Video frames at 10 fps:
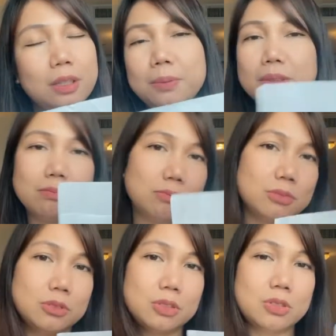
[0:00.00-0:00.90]
I mean,
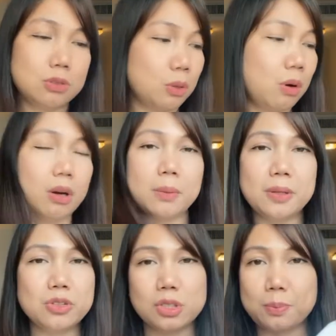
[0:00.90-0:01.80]
there's no harm
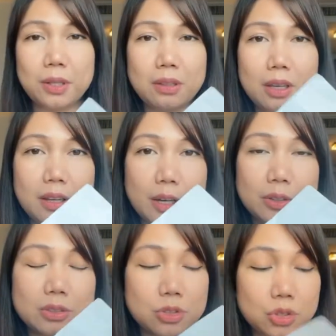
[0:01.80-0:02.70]
in just printing it
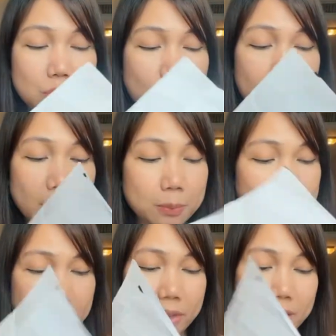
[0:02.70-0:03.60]
out. So just go ahead and
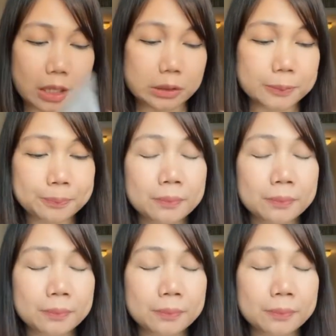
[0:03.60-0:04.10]
print that out.